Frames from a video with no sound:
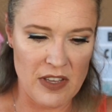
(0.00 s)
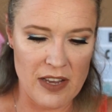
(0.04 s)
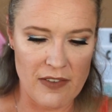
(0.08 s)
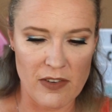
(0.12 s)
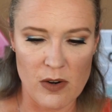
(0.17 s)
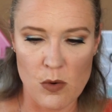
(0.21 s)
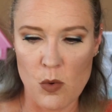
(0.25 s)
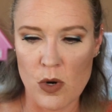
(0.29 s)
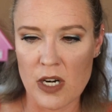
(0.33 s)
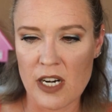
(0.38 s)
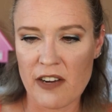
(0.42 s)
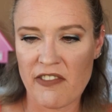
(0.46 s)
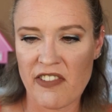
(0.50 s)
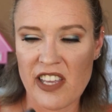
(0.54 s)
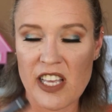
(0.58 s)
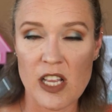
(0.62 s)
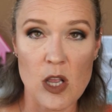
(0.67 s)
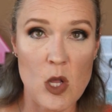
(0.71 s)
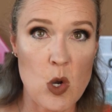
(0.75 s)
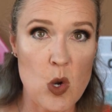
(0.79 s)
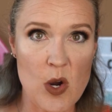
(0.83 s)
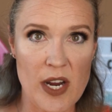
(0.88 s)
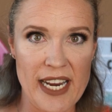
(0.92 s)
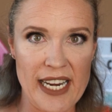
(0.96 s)
you ever want to feel
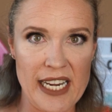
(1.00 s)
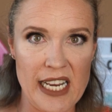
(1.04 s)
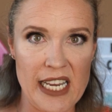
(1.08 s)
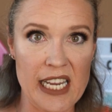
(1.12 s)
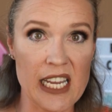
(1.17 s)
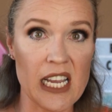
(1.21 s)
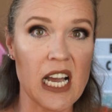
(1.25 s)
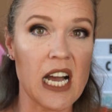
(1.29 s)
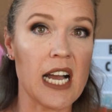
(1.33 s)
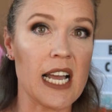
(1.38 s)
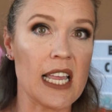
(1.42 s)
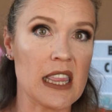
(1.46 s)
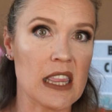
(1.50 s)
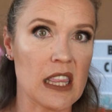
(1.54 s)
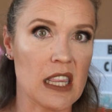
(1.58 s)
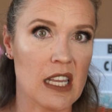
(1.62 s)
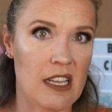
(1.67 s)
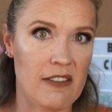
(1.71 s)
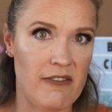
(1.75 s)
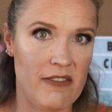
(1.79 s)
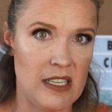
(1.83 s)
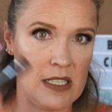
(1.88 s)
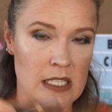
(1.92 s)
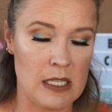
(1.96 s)
hoity, I
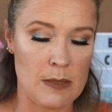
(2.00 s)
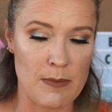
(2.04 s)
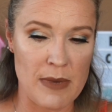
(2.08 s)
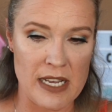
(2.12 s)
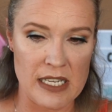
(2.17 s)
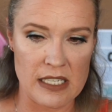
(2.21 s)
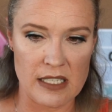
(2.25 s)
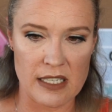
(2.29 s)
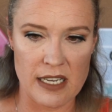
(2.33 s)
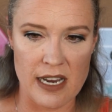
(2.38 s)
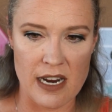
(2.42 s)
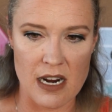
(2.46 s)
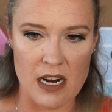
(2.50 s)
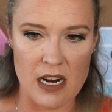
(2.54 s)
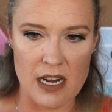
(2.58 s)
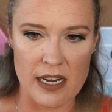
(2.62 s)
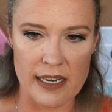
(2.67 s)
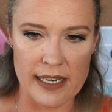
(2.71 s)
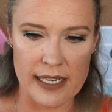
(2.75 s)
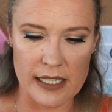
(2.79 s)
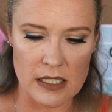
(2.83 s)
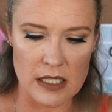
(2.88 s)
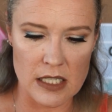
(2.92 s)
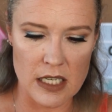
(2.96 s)
love this
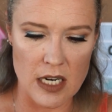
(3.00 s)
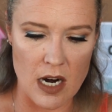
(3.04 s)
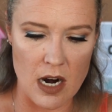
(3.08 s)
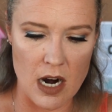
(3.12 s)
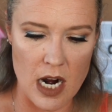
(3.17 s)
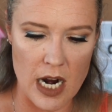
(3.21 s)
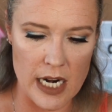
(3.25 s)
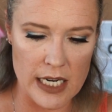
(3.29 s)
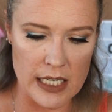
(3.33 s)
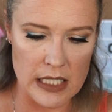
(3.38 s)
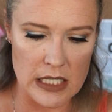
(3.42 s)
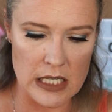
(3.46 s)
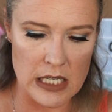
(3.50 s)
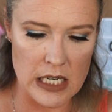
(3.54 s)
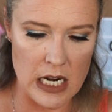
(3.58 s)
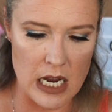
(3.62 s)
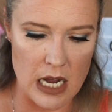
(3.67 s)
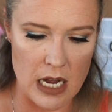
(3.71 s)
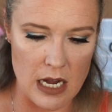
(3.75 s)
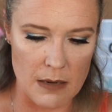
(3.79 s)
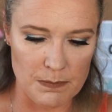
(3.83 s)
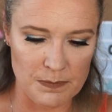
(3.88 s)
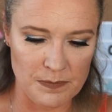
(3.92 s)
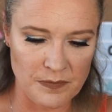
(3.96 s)
mascara. It's got
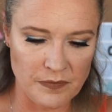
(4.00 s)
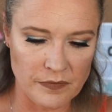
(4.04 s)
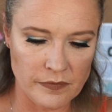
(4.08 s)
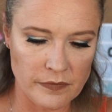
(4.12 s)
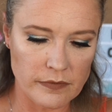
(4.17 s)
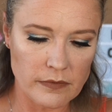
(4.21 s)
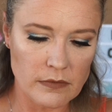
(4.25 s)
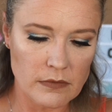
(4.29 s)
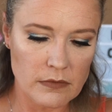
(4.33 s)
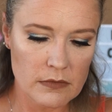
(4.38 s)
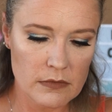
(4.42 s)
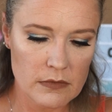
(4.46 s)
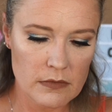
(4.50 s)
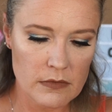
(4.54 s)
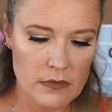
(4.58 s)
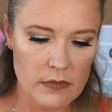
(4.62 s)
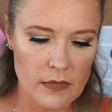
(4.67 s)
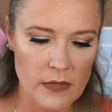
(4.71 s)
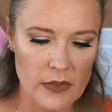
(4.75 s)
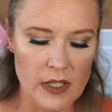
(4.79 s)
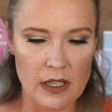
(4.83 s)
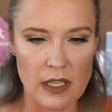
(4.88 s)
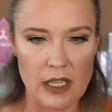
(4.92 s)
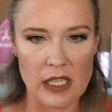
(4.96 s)
um,
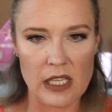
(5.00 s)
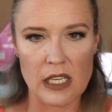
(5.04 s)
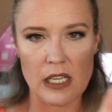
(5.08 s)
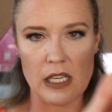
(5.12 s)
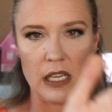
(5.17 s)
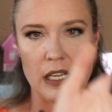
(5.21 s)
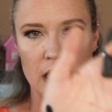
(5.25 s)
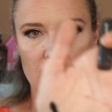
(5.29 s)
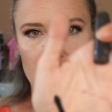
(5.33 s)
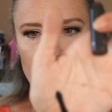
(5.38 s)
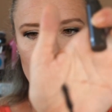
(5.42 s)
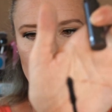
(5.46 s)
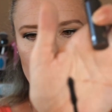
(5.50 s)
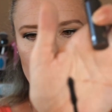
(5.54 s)
the